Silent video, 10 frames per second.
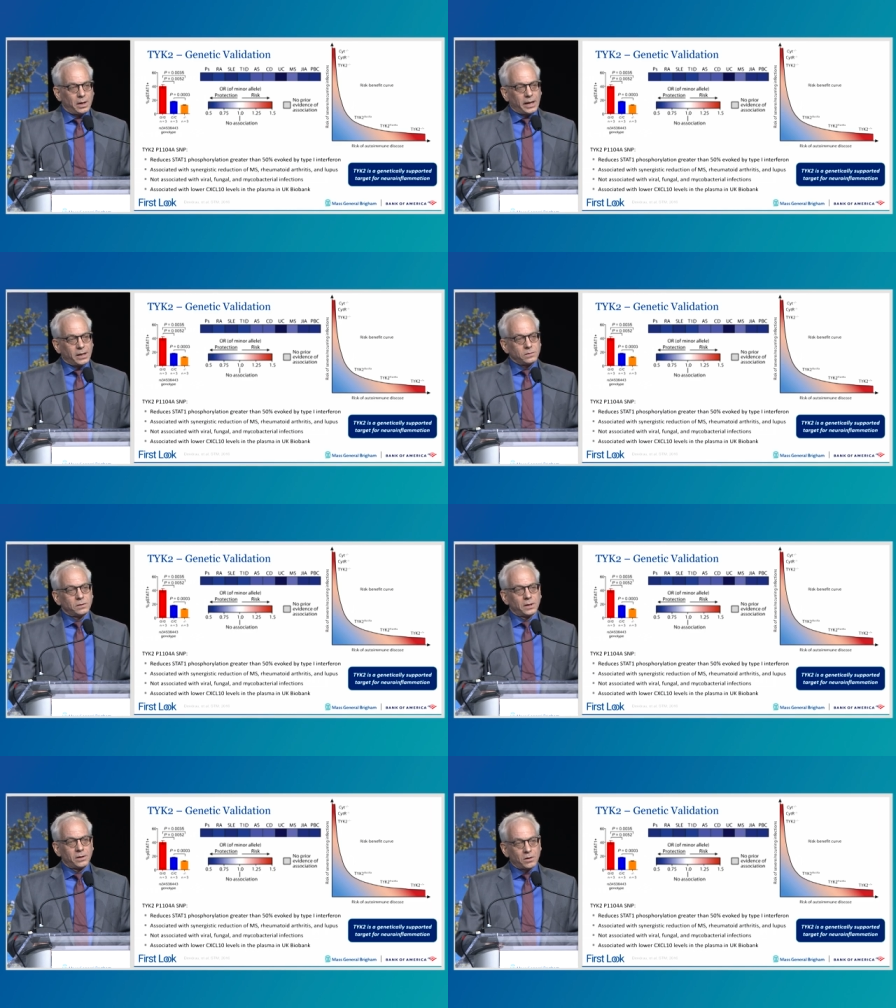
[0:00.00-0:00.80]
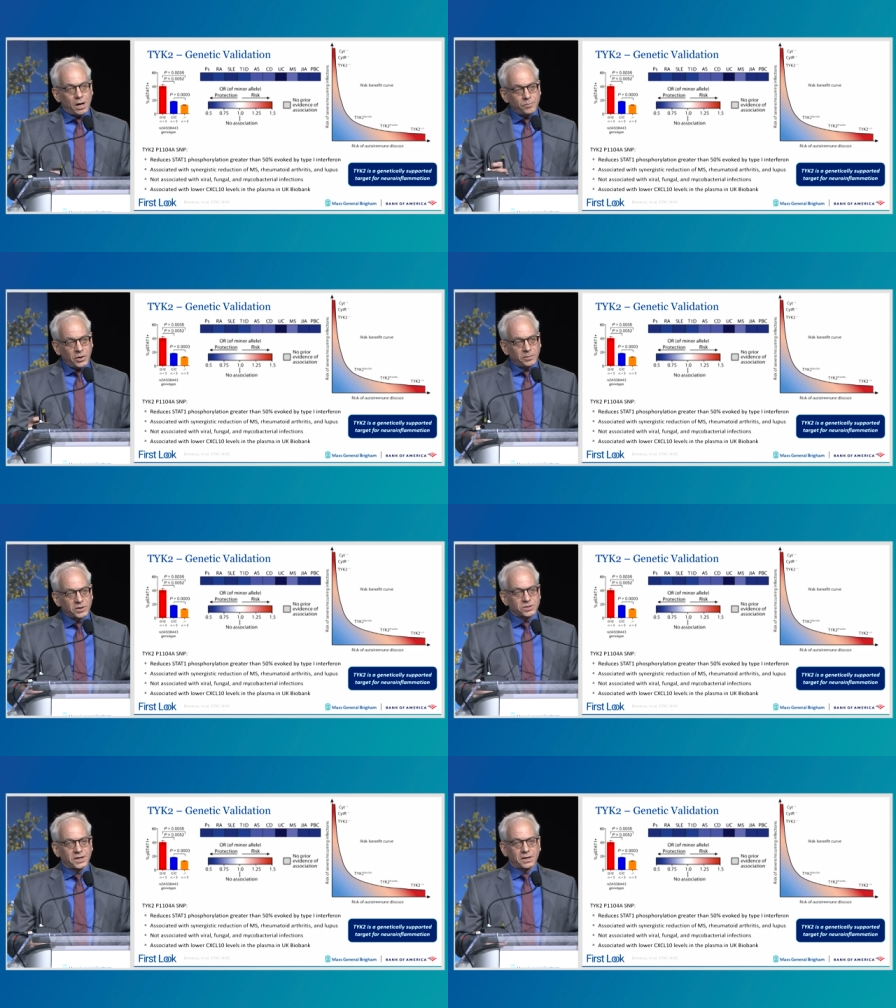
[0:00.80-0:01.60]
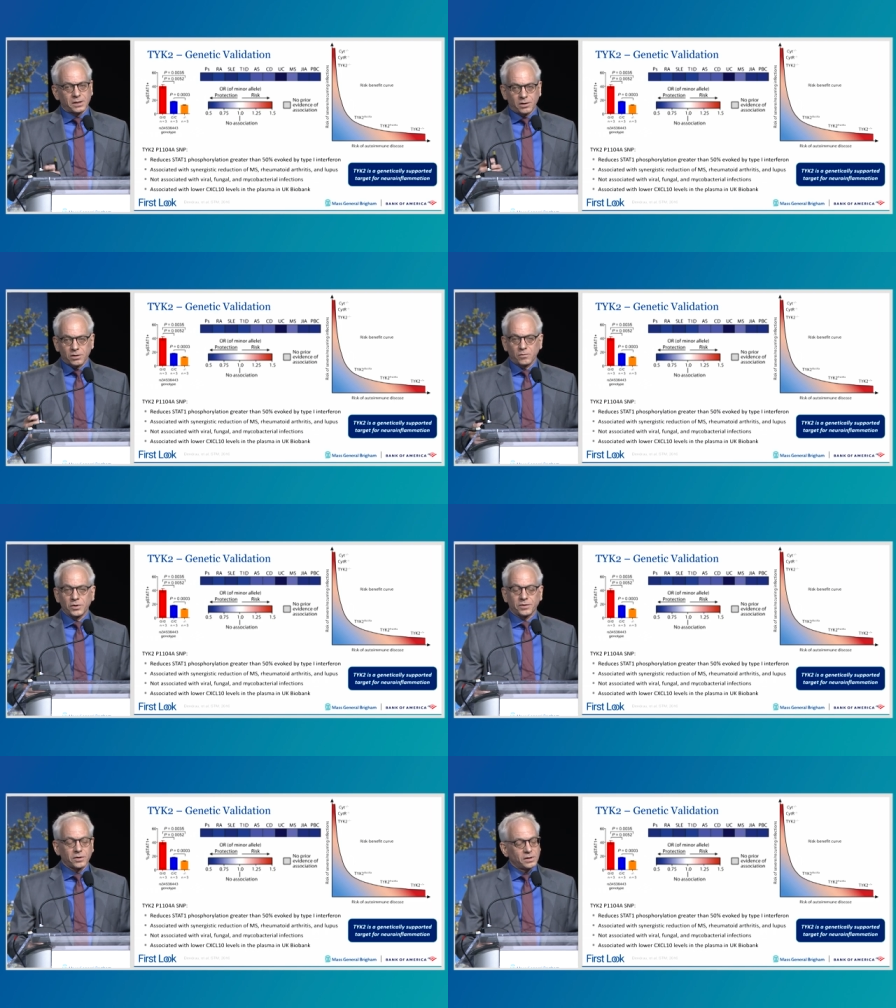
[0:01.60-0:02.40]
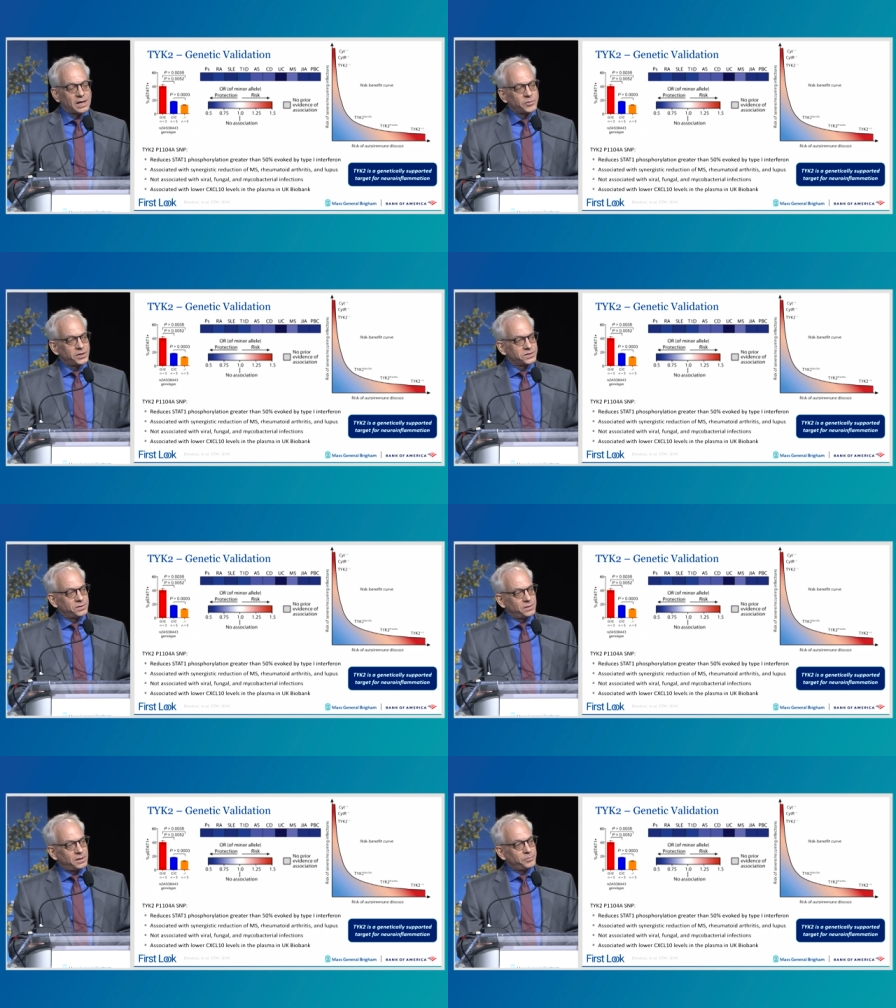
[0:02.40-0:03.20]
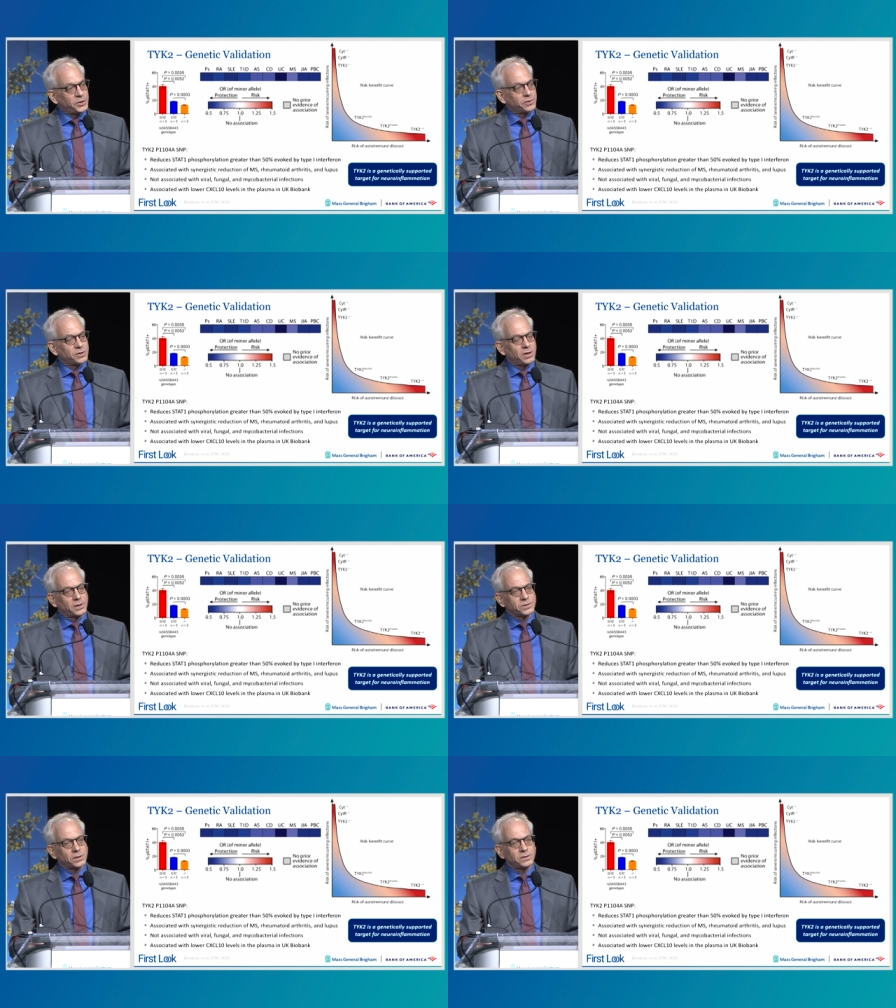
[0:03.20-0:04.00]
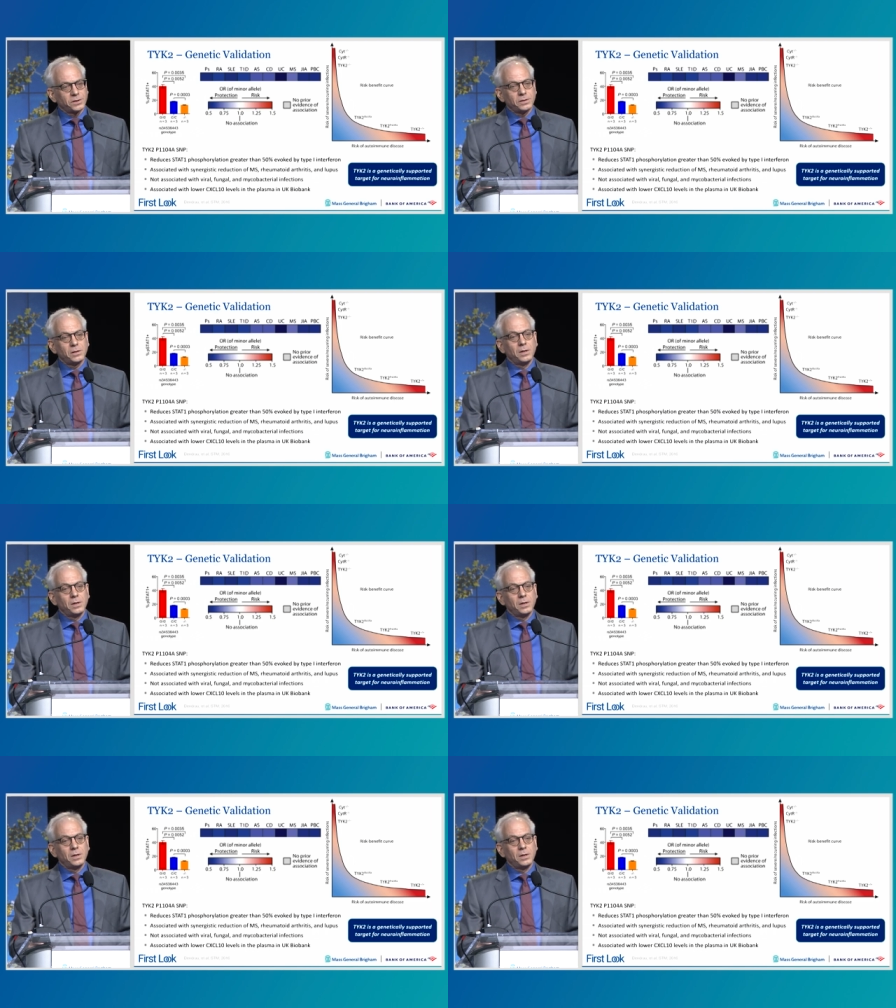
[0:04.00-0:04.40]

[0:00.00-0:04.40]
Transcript: And in unpublished data in our, with our collaborators in, in Imperial College London,